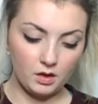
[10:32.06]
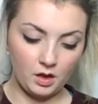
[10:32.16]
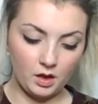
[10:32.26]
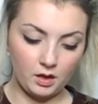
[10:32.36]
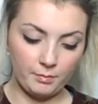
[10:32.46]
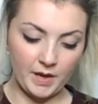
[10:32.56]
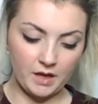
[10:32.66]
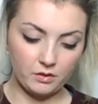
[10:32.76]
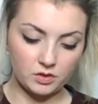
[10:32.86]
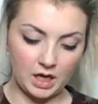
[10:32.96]
Uh,
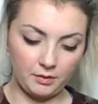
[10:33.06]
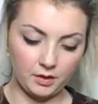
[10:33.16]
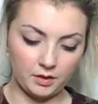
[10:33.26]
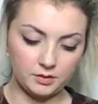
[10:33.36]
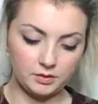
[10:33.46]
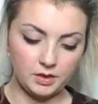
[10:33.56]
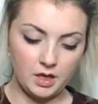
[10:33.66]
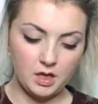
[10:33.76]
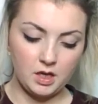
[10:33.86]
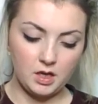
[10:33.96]
bath or shower?
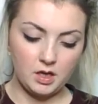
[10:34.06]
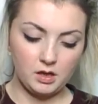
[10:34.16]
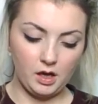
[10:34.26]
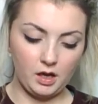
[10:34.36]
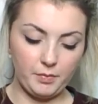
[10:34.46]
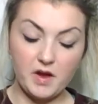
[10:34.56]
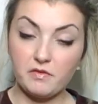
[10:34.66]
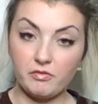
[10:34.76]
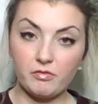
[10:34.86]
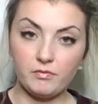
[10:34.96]
Uh, both.
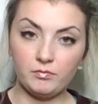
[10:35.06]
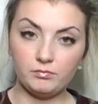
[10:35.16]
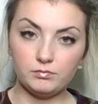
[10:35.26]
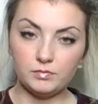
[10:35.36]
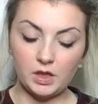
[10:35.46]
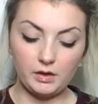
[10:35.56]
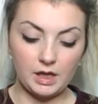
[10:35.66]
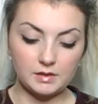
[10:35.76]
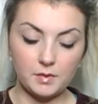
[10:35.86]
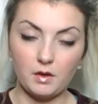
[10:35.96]
Logan
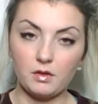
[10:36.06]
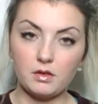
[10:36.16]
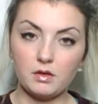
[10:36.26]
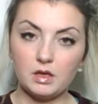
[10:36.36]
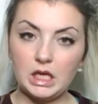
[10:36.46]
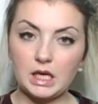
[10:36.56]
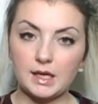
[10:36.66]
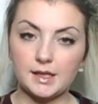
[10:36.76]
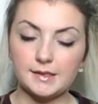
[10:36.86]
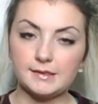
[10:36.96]
has both. He
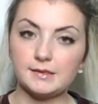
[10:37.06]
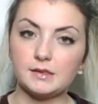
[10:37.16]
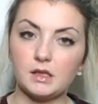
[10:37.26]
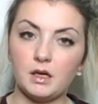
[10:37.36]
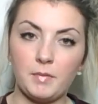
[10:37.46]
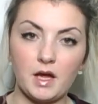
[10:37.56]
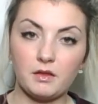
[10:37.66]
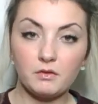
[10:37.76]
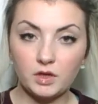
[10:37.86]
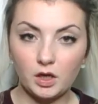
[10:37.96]
has a bath
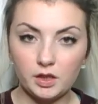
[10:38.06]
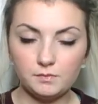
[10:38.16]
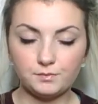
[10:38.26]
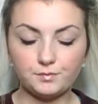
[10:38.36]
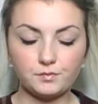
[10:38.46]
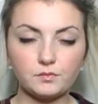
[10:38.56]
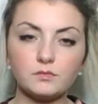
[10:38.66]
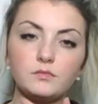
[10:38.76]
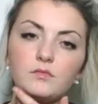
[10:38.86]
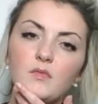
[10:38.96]
every night
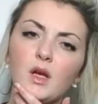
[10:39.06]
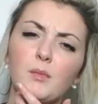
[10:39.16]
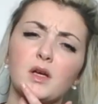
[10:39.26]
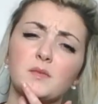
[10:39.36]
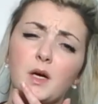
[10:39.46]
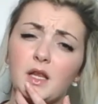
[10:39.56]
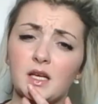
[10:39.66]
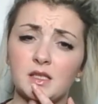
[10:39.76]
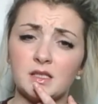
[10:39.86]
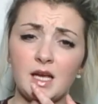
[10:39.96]
because by the
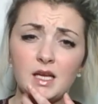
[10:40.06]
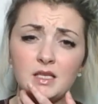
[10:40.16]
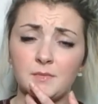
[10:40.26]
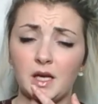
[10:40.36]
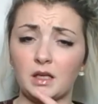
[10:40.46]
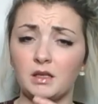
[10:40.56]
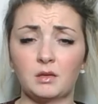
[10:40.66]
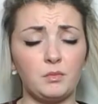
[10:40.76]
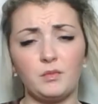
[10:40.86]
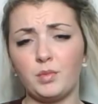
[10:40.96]
end of the day he's minging,
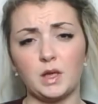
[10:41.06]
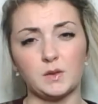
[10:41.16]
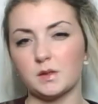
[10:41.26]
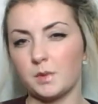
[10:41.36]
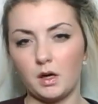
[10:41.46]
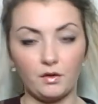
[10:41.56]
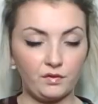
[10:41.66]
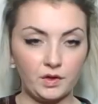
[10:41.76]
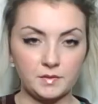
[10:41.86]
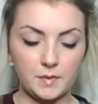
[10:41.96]
and plus it's part of
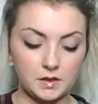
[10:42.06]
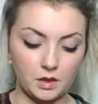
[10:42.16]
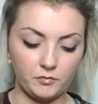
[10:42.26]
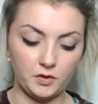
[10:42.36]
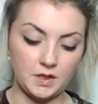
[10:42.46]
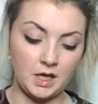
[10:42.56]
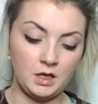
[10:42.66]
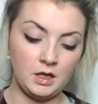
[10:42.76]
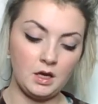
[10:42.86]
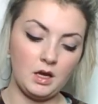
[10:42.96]
his bedtime
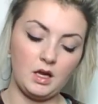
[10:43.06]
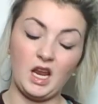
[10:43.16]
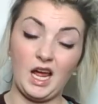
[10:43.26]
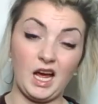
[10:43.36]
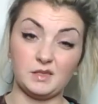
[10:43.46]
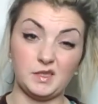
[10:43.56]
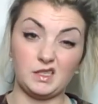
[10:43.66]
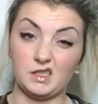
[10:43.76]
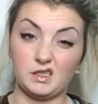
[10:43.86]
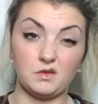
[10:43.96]
routine, and it has been
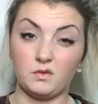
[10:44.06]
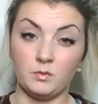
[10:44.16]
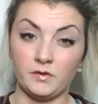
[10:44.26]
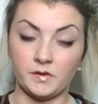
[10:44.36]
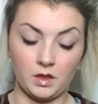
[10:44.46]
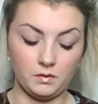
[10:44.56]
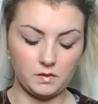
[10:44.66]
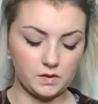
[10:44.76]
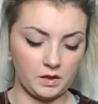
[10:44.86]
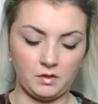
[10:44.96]
since he was four months
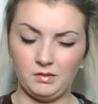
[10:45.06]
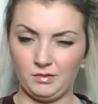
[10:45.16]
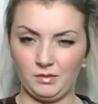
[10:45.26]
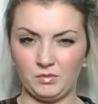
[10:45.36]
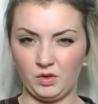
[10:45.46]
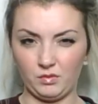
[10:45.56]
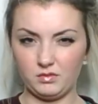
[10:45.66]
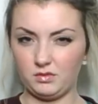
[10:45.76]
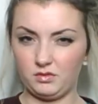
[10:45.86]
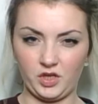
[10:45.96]
old, so I'm not
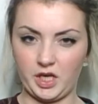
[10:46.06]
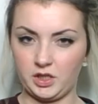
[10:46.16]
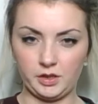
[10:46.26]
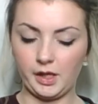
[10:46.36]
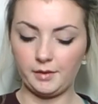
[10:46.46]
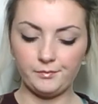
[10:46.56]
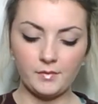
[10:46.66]
changing that